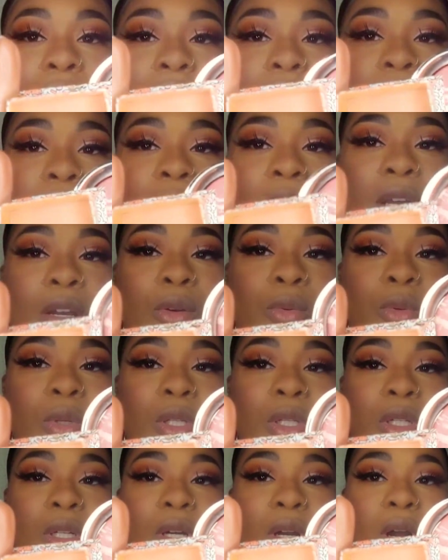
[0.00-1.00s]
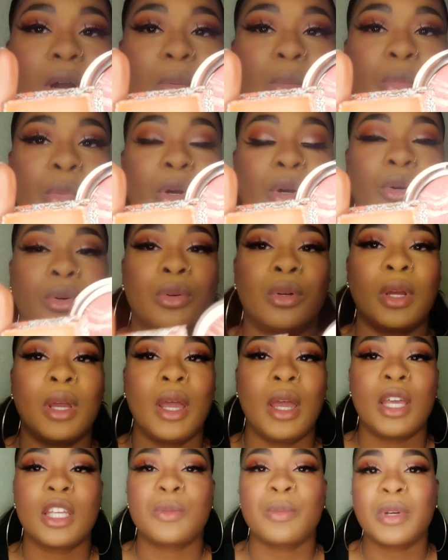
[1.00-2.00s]
it's like a really good combo,
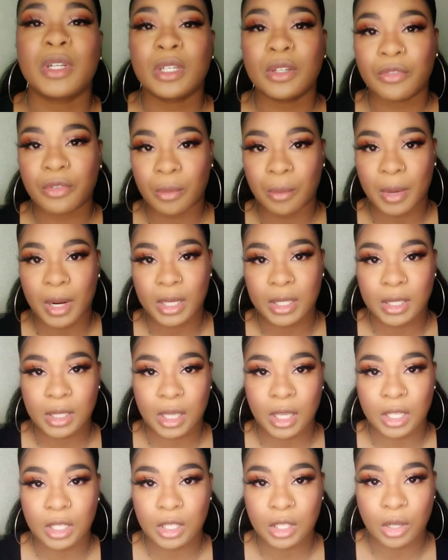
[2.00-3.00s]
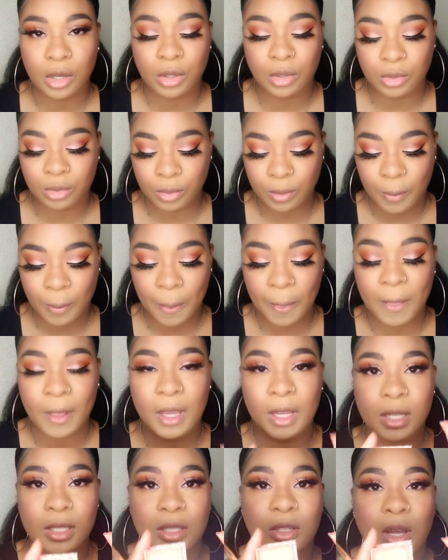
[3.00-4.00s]
especially for my skin tone.
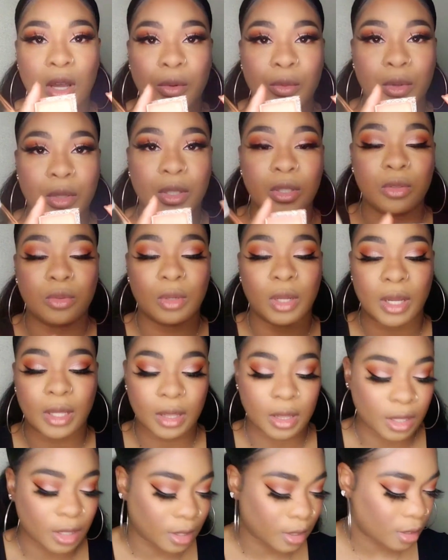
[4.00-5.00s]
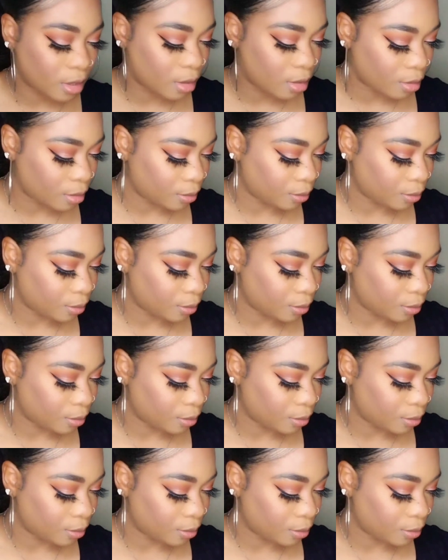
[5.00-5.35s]
So I really like this.